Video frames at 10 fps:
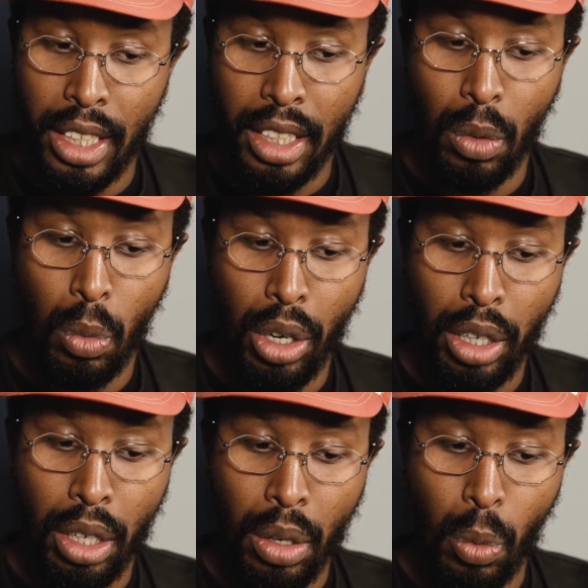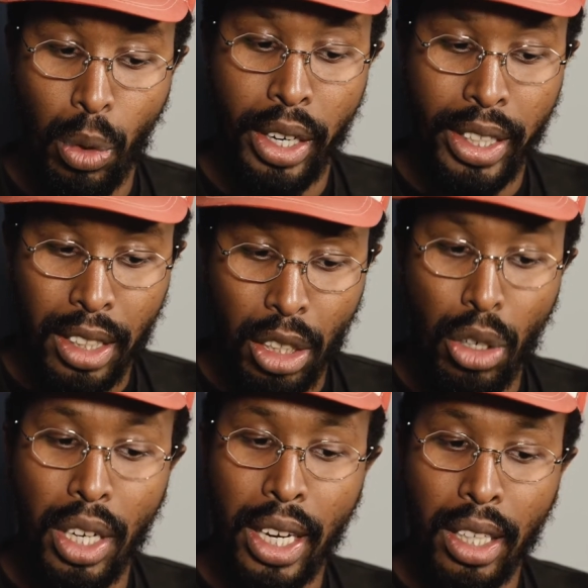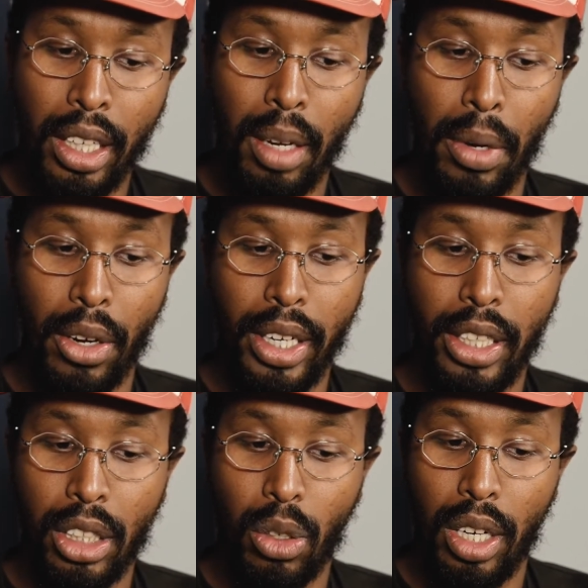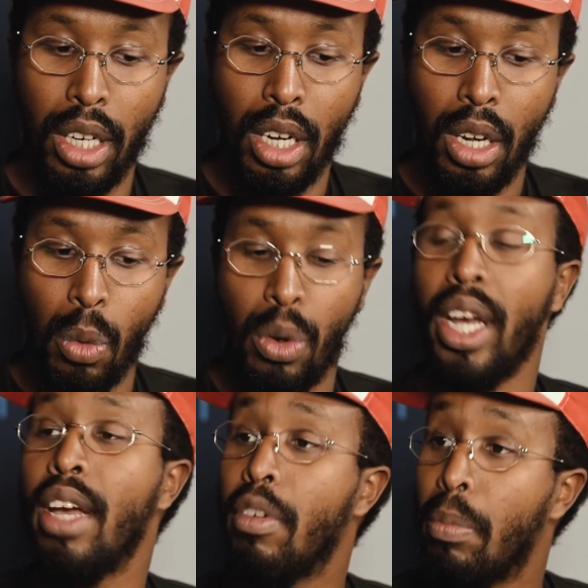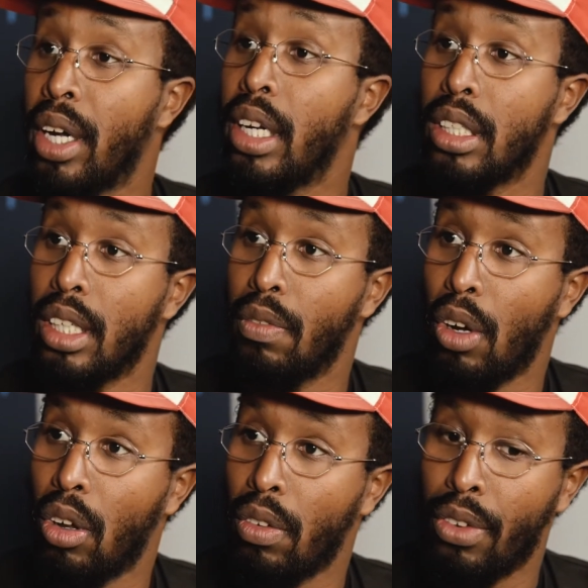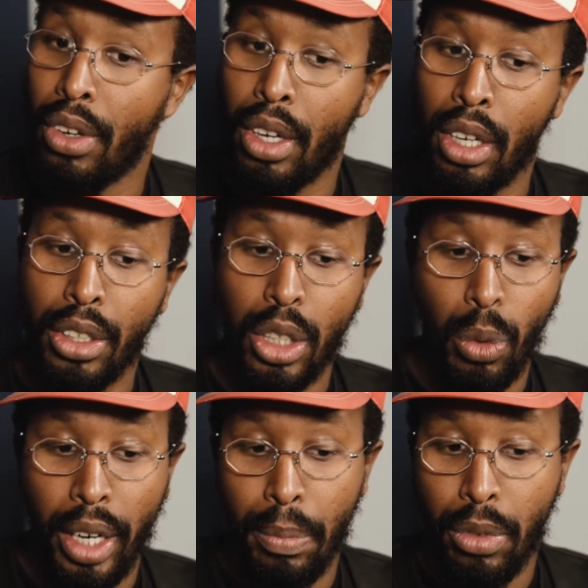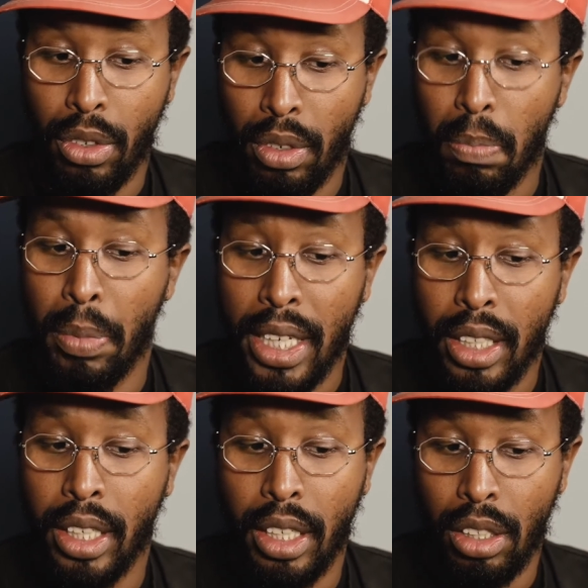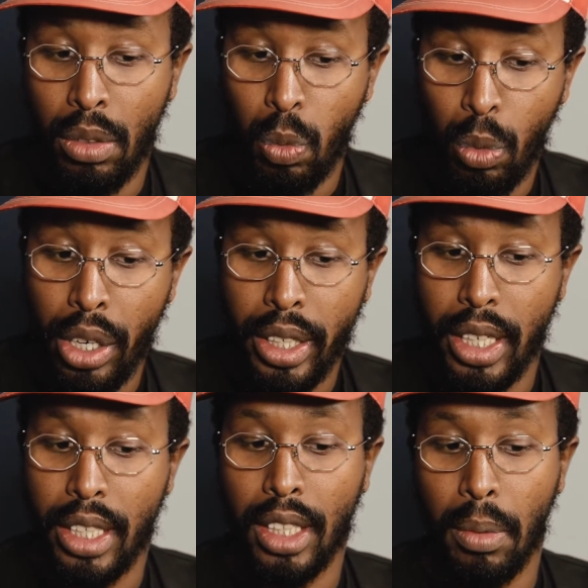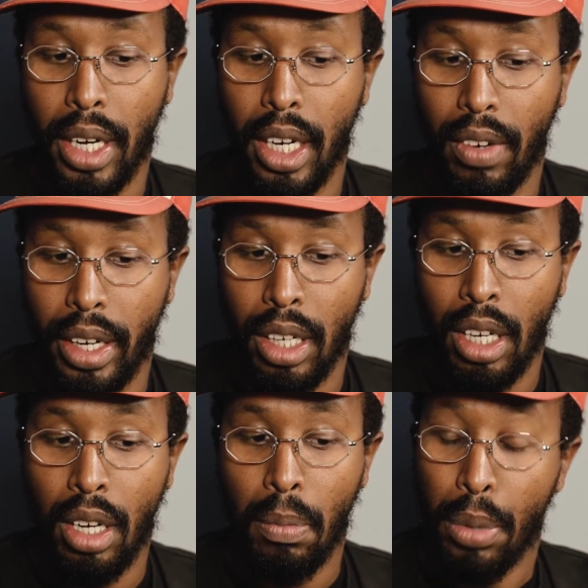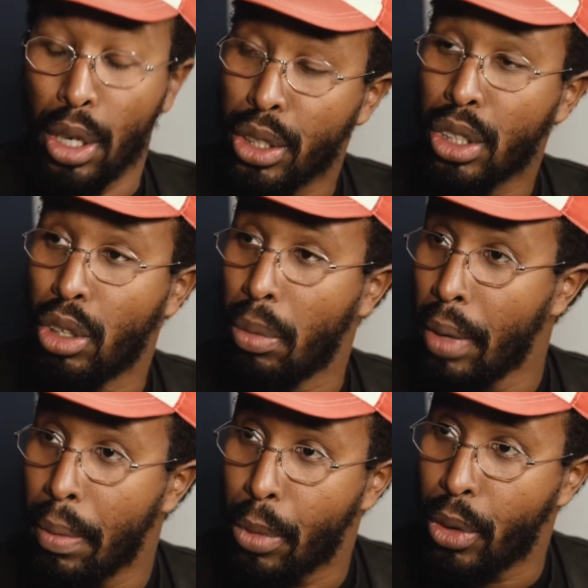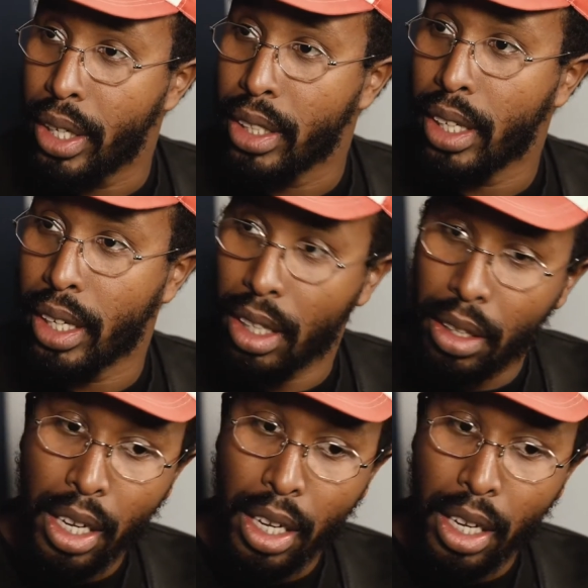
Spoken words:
it's a work where it's connected about history, where everybody is involved. So what I'm basically working is some kind of like personal memory. It's like